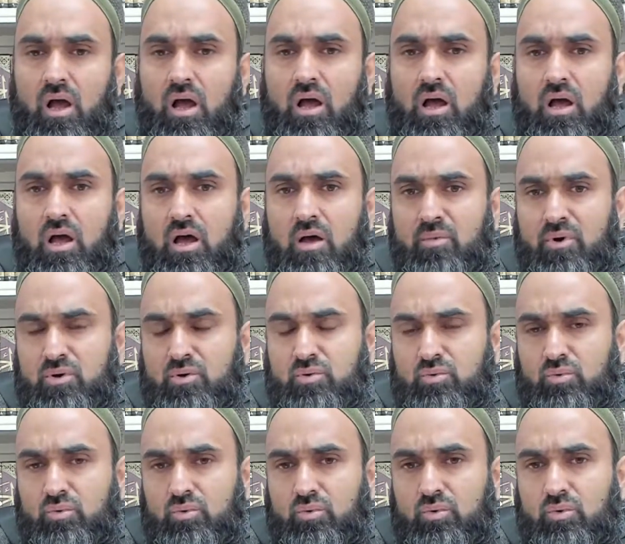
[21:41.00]

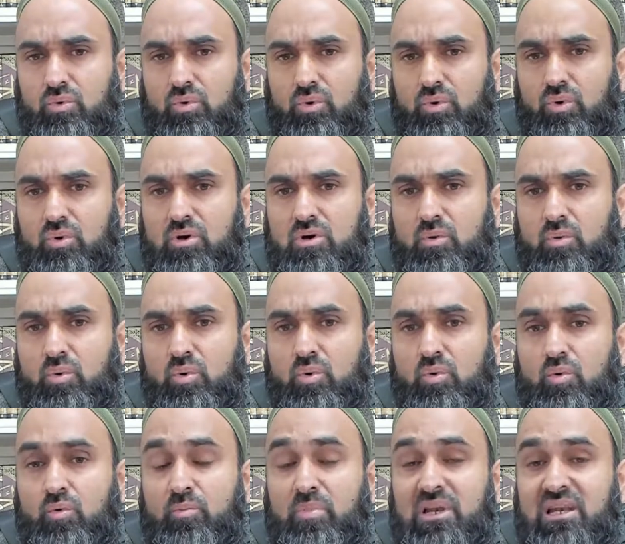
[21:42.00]
amanu,
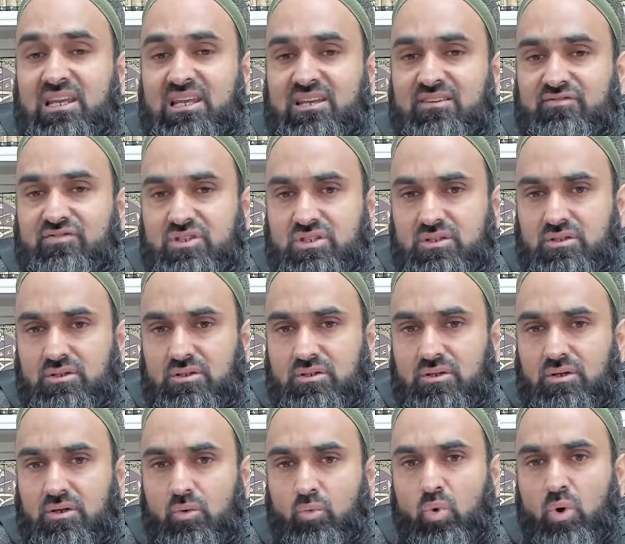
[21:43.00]
who believed,
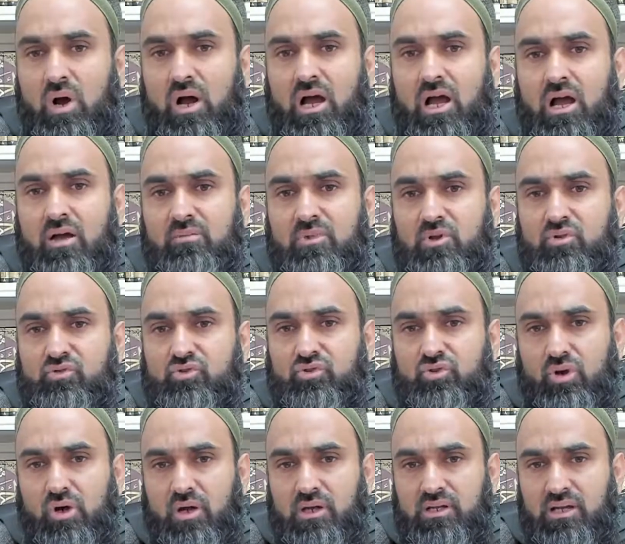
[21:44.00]
wa
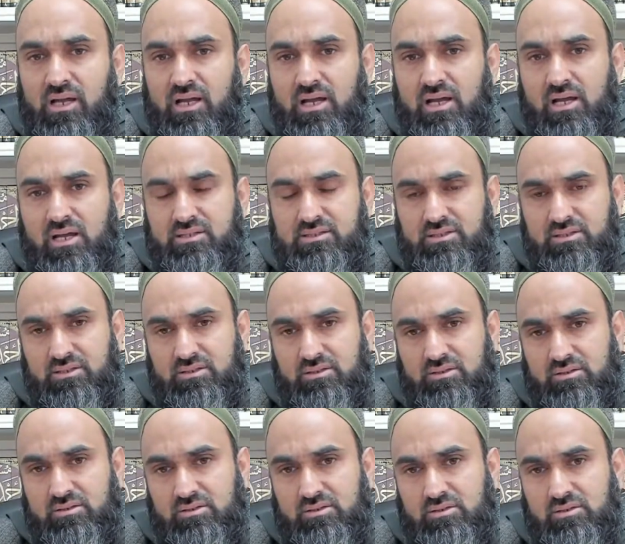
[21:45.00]
amilus salihat.
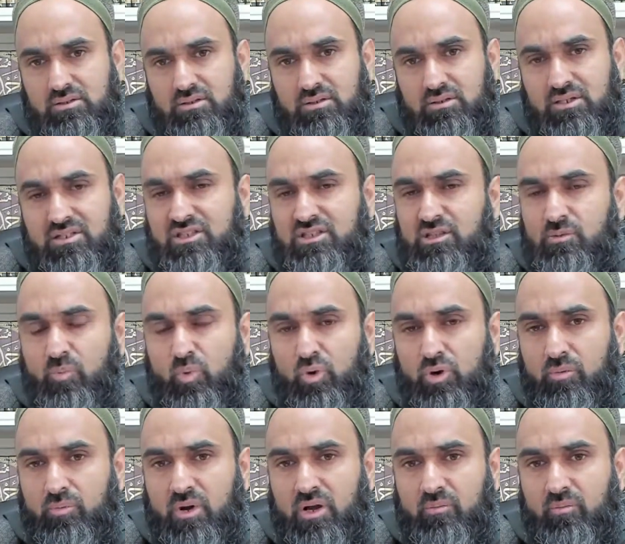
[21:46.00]
This is
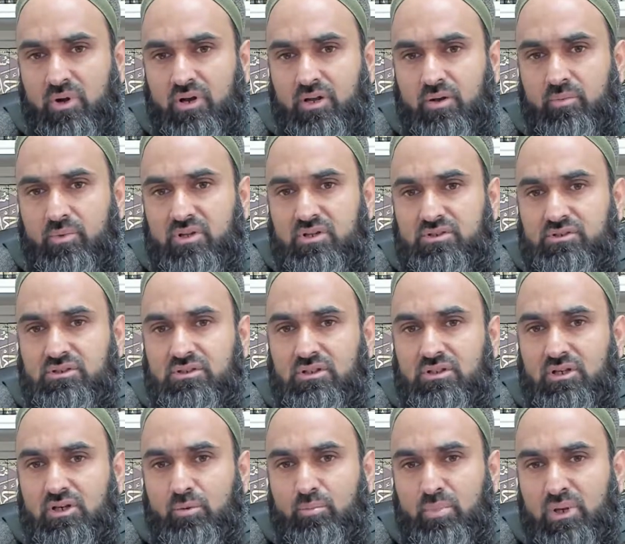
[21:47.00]
important, my dear brothers.
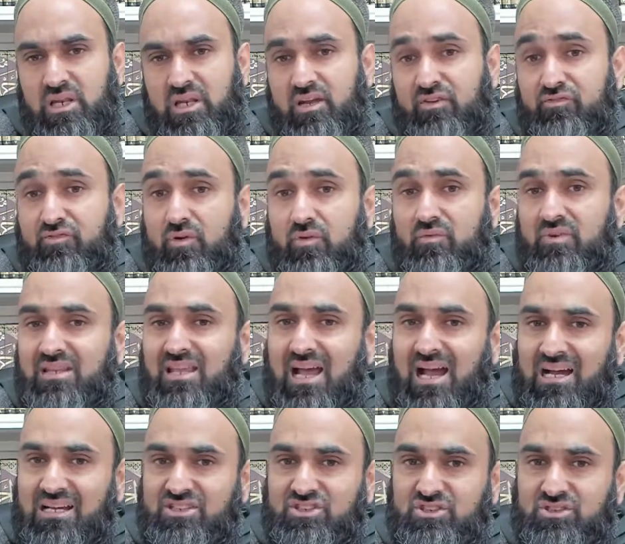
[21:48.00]
Belief with
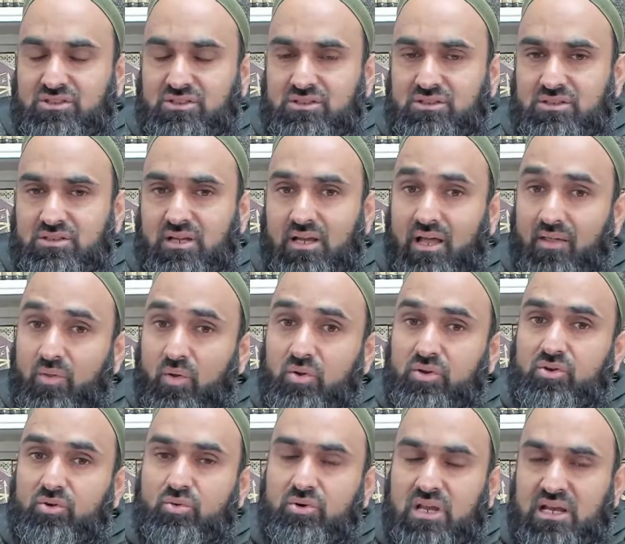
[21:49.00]
actions, and
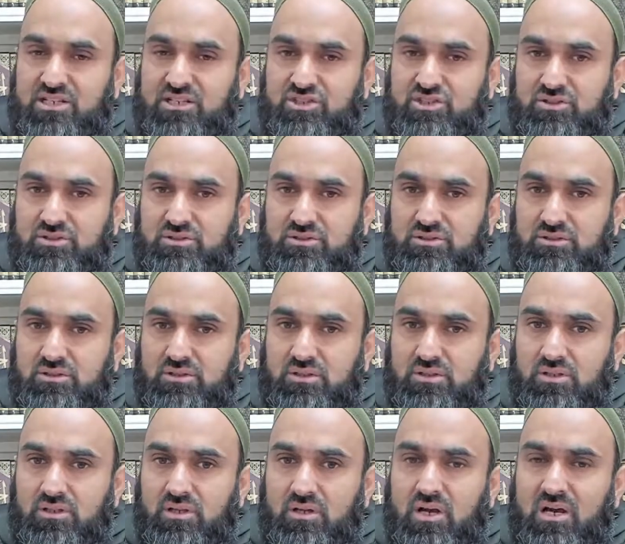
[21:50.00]
those are good actions.
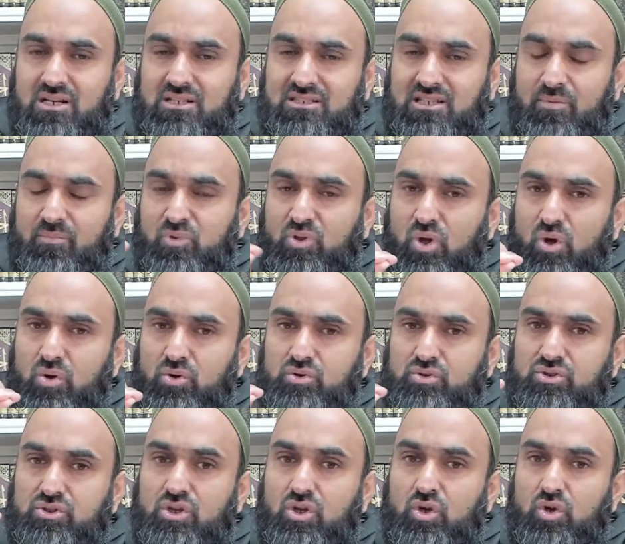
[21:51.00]
Except
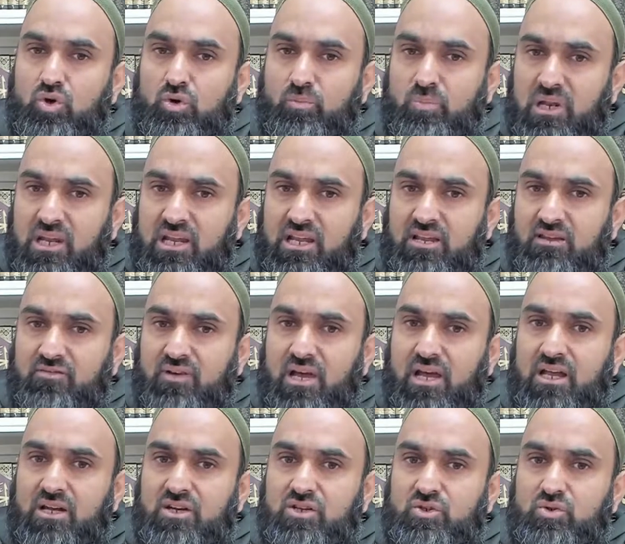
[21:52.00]
those who believe
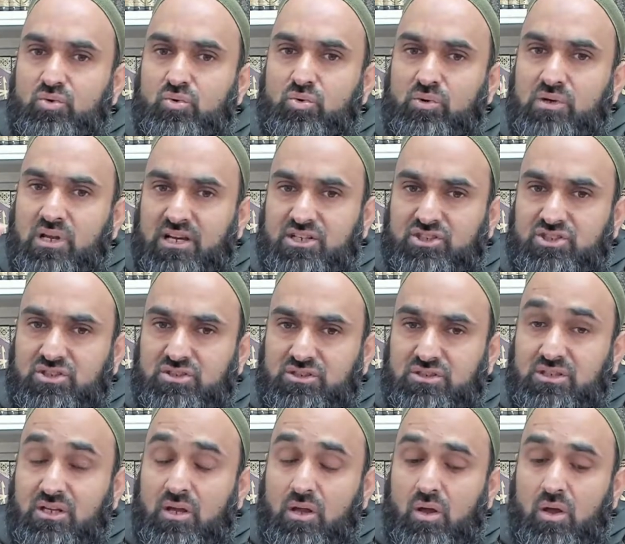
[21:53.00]
and do good
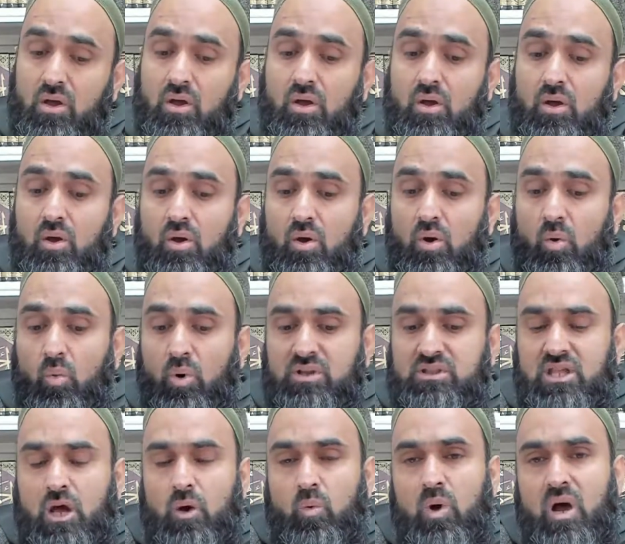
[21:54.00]
actions.
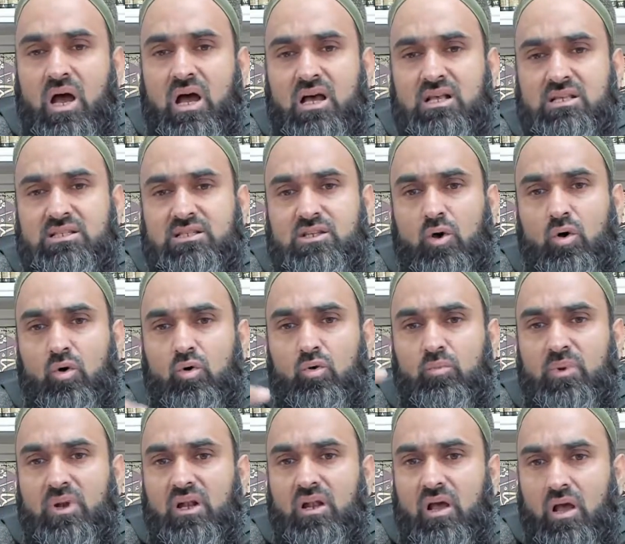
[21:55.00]
Wa
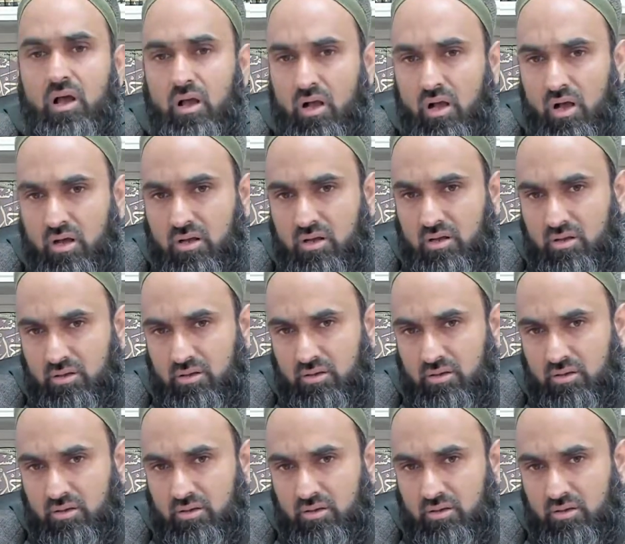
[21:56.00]
tawasaw bil haqq,